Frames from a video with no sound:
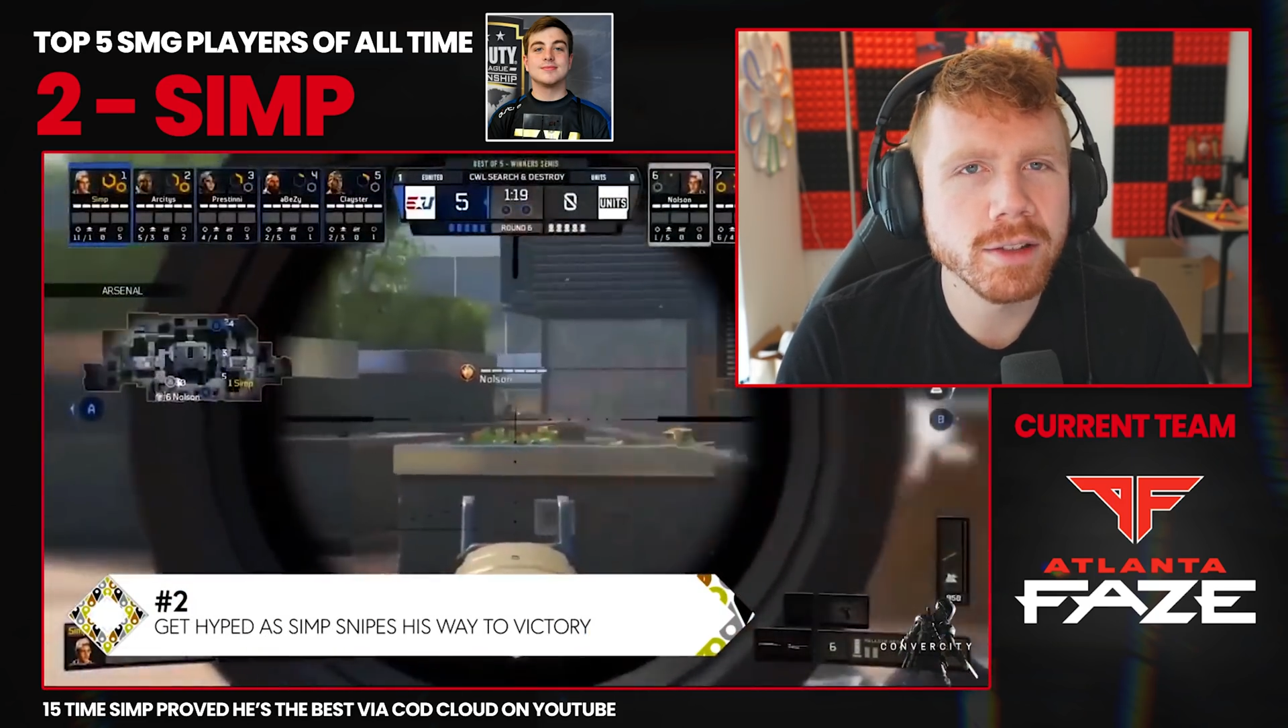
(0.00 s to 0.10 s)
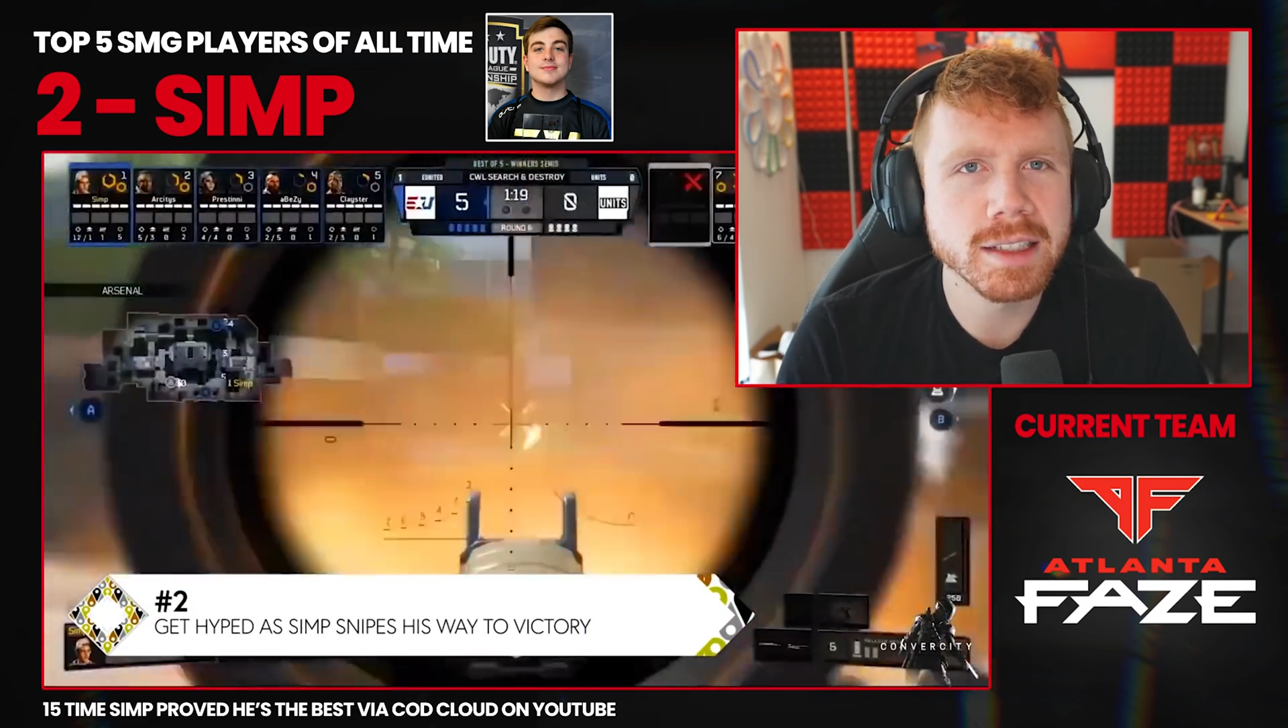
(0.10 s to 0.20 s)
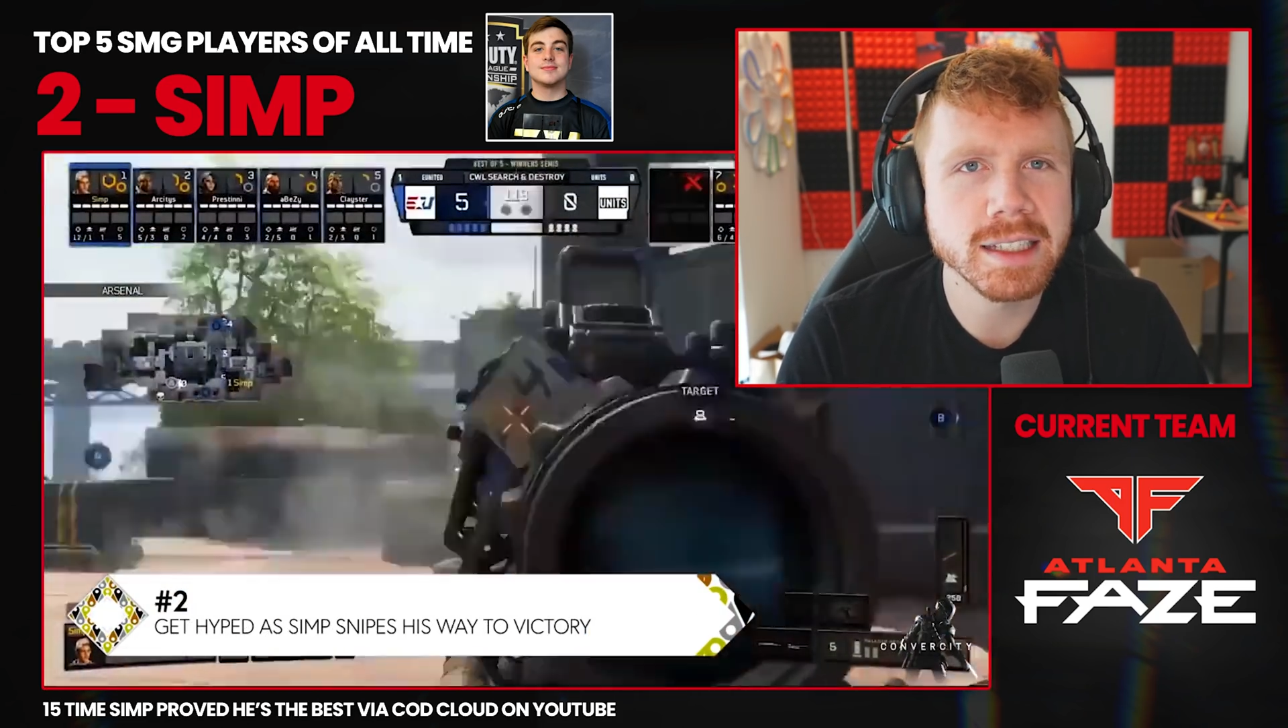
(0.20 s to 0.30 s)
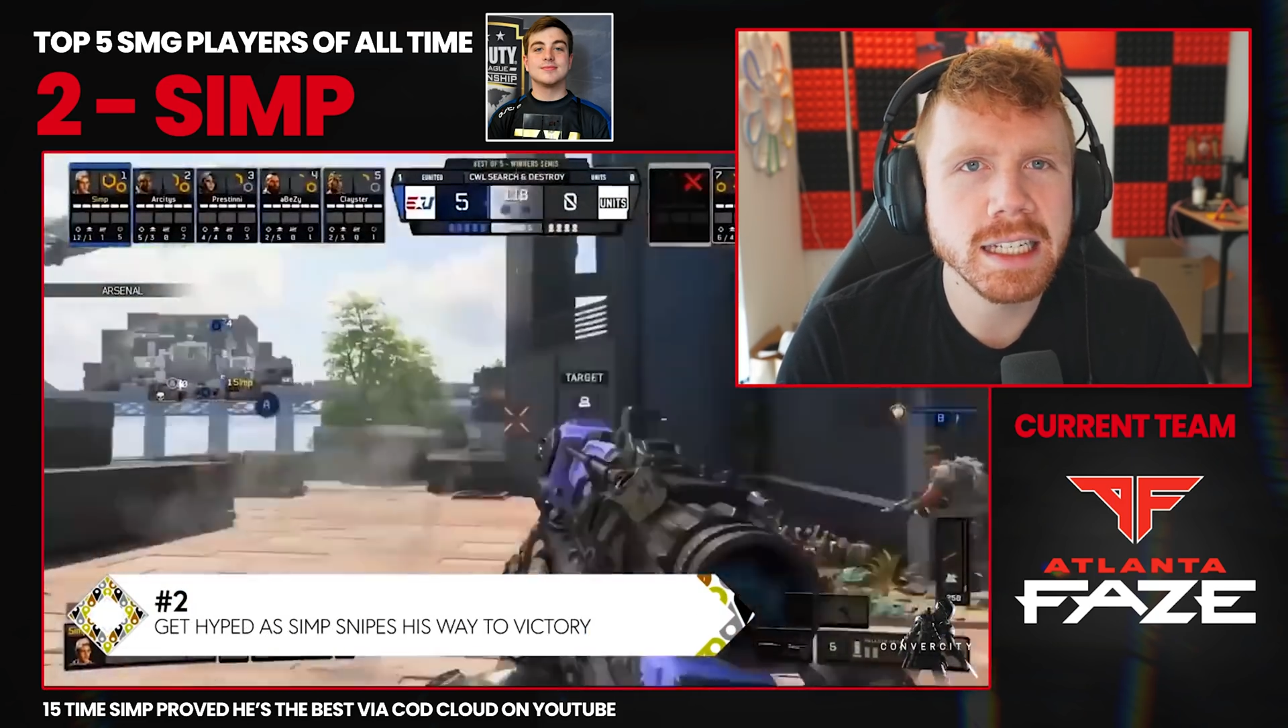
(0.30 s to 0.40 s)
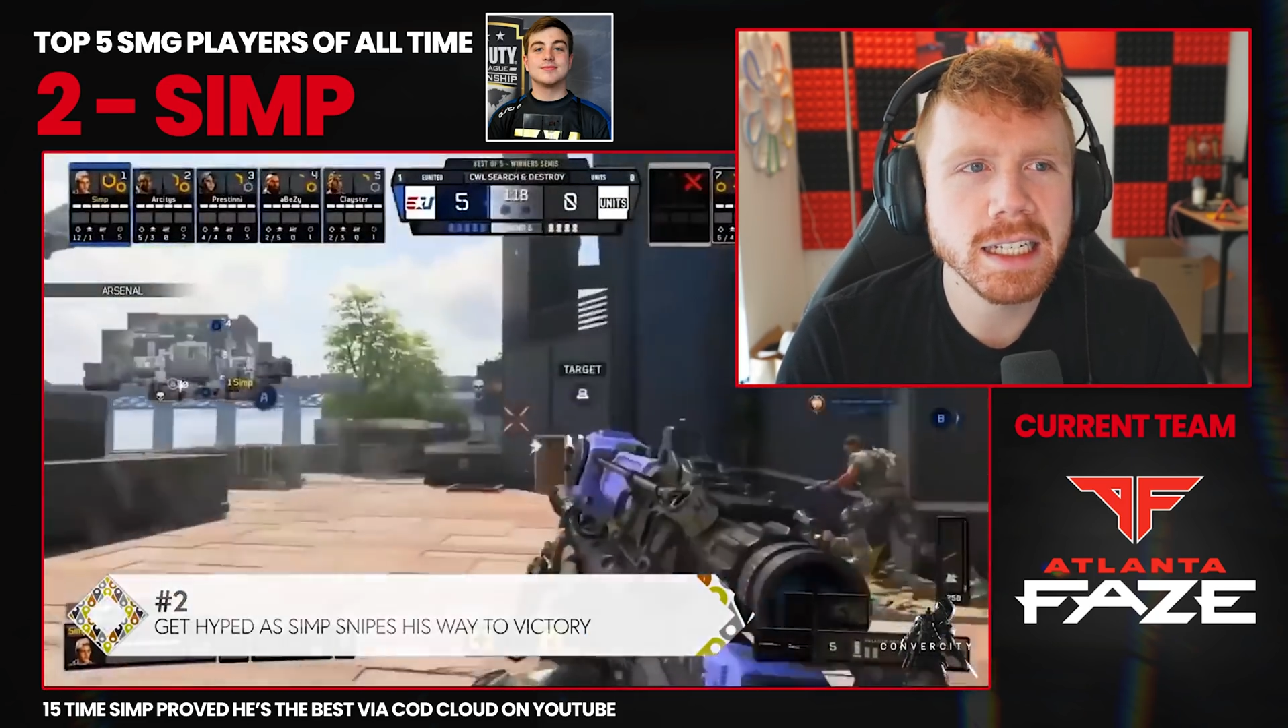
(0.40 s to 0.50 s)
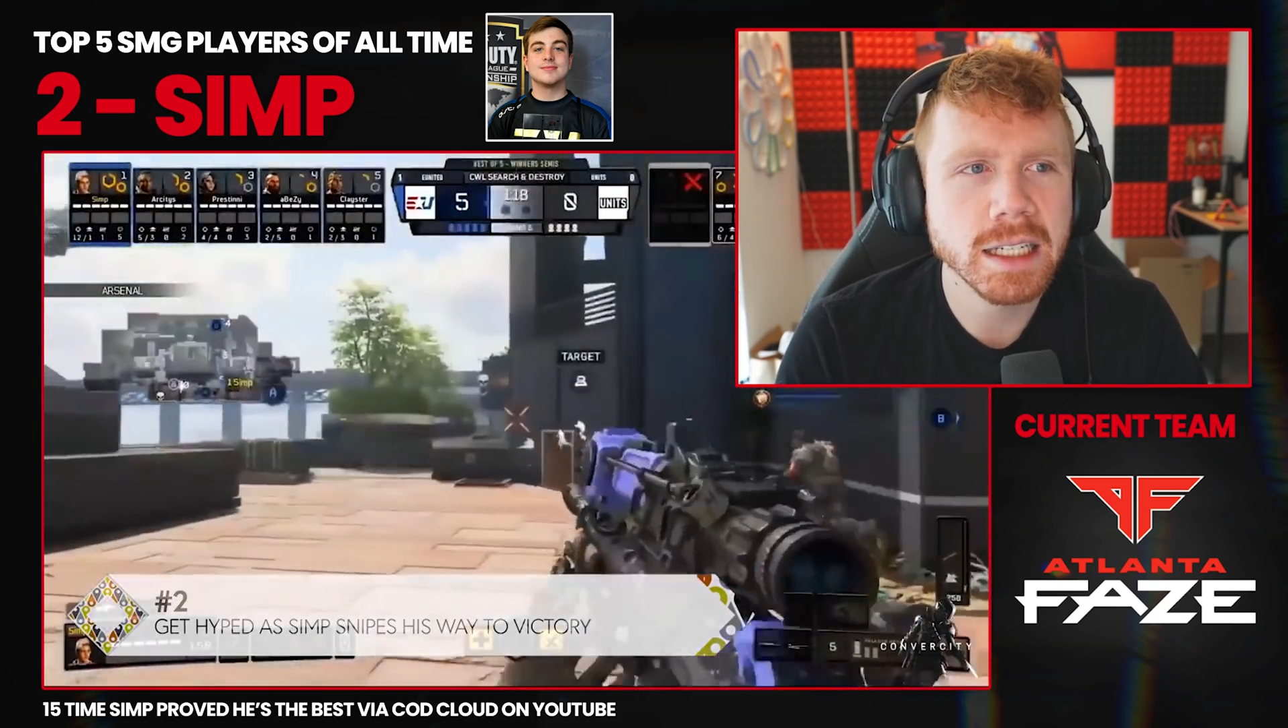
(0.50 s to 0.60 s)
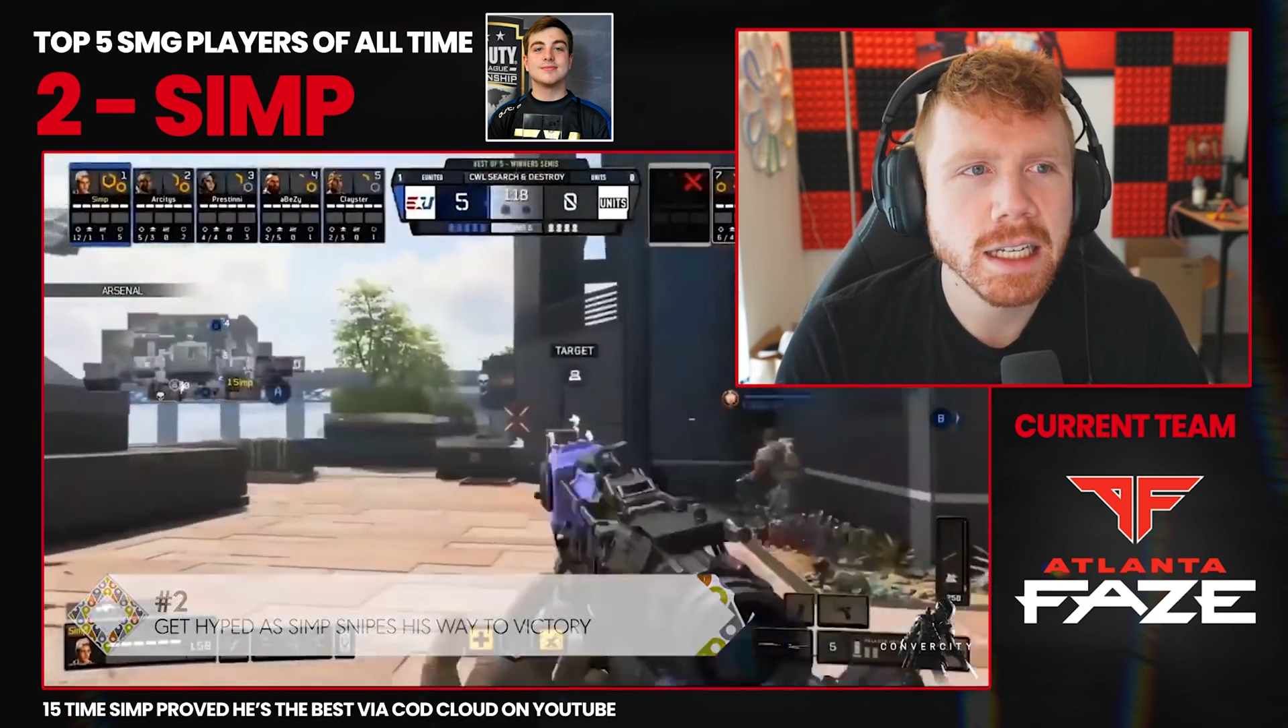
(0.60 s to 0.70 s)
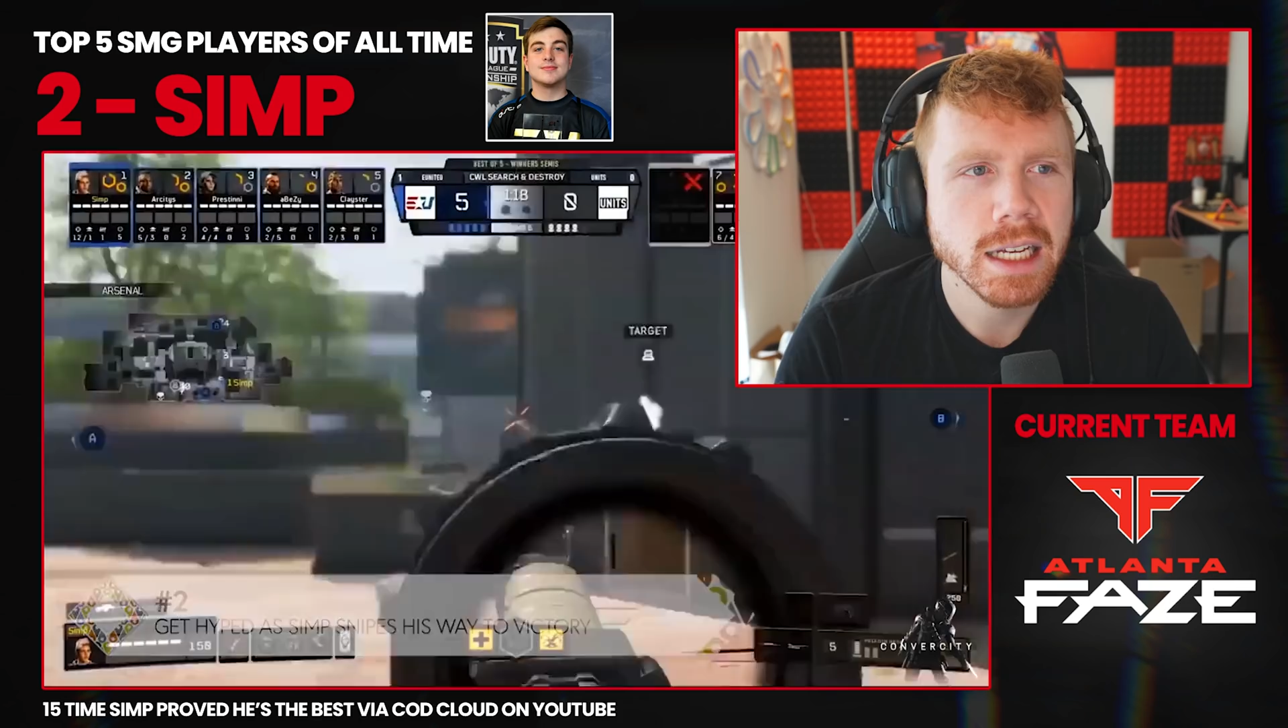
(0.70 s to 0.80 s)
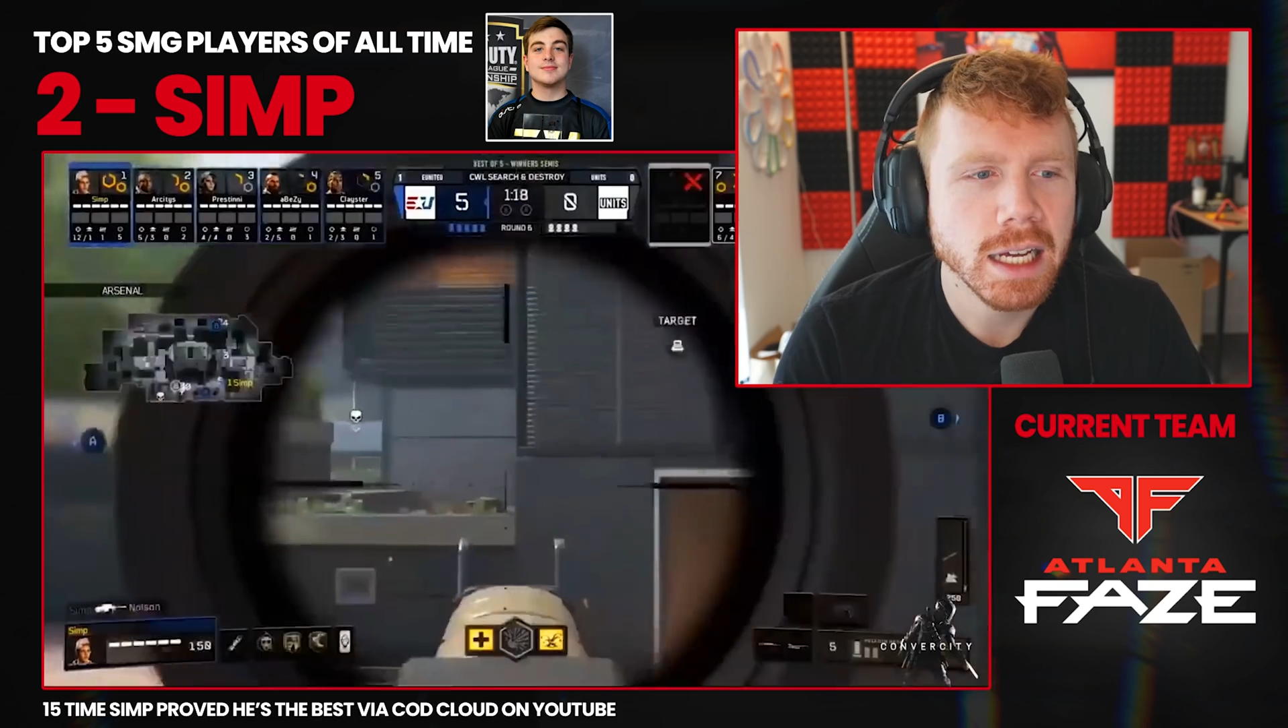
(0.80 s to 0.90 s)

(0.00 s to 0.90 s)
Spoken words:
the scene